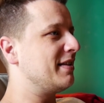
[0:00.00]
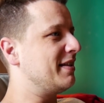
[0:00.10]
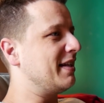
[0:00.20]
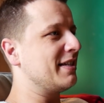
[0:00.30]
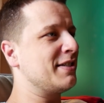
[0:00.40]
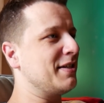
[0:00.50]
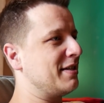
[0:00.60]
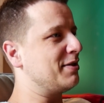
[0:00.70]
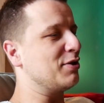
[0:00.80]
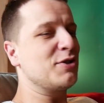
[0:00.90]
this
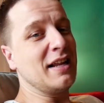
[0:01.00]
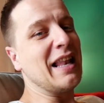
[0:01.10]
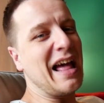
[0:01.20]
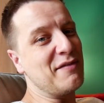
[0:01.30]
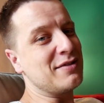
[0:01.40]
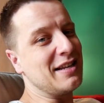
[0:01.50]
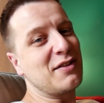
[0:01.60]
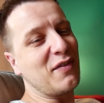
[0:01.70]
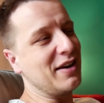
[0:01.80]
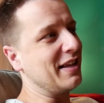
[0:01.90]
is just, he laughs, and
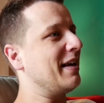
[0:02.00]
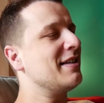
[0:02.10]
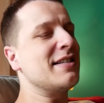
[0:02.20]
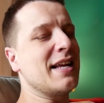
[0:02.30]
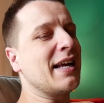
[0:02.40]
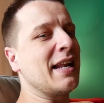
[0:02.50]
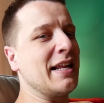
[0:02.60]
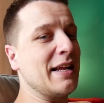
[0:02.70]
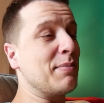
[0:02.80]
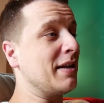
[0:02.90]
it's funny. He's
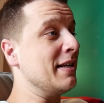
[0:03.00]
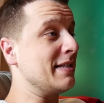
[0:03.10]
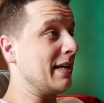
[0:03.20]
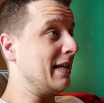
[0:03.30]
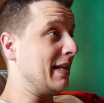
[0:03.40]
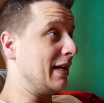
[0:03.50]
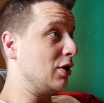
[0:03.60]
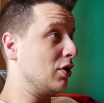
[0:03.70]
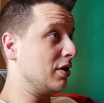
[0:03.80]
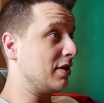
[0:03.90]
sick, but he's eating
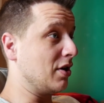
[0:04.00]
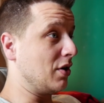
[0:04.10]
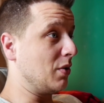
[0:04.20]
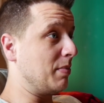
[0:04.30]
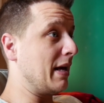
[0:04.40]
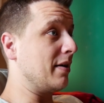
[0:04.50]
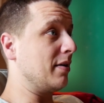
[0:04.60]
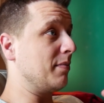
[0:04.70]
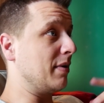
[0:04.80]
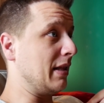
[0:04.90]
good though,
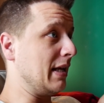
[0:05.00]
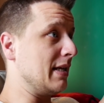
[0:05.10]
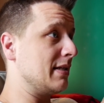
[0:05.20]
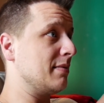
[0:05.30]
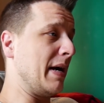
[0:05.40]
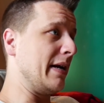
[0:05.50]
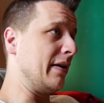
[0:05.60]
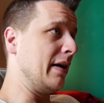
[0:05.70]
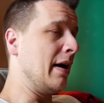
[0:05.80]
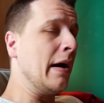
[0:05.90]
better, at least,
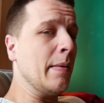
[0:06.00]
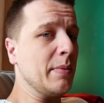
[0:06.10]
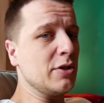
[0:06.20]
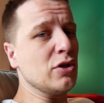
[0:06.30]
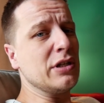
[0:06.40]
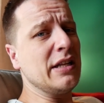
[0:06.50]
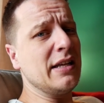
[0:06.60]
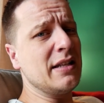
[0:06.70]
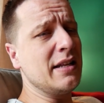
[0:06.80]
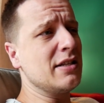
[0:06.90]
better. Because
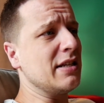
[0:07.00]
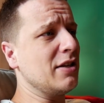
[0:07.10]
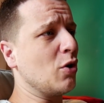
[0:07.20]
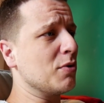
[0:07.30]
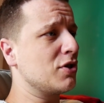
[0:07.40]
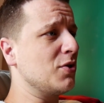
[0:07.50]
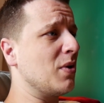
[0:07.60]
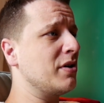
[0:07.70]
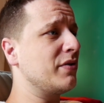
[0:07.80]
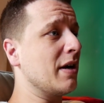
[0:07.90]
usually he needs to eat almost
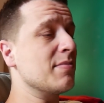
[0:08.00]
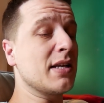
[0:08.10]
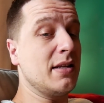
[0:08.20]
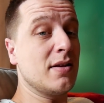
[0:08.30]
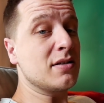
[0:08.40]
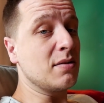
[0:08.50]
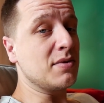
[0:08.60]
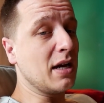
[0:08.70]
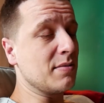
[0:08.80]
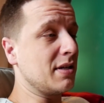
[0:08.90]
200 grams, and he does
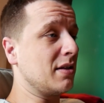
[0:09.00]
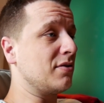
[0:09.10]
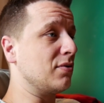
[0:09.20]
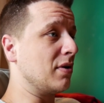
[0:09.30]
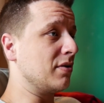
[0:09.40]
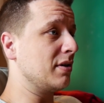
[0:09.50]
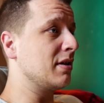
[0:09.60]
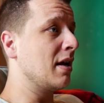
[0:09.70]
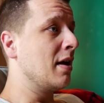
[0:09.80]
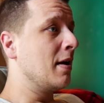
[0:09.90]
sometimes eat 200.
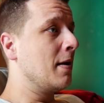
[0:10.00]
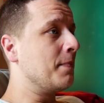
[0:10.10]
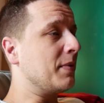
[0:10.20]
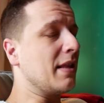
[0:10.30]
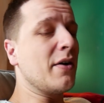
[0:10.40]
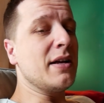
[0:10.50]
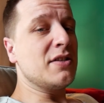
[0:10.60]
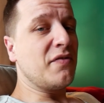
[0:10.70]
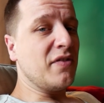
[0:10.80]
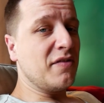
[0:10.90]
Now he
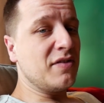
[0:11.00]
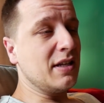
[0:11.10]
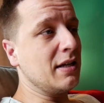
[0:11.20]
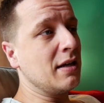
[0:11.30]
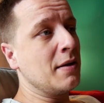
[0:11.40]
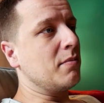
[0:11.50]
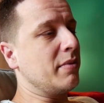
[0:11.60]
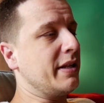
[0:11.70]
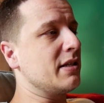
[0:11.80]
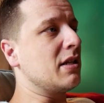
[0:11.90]
eats 50,
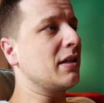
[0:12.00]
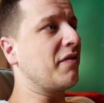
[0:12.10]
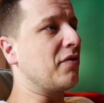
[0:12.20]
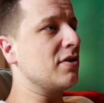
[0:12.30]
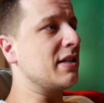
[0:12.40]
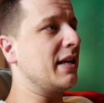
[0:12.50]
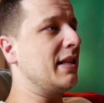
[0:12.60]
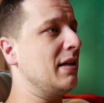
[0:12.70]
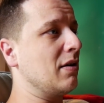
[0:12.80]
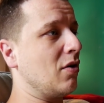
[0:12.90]
but this is like the first day
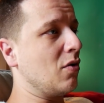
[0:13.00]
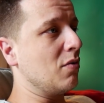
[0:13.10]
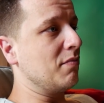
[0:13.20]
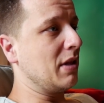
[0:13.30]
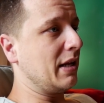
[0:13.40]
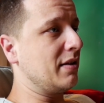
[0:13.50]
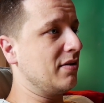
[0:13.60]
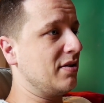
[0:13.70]
that he like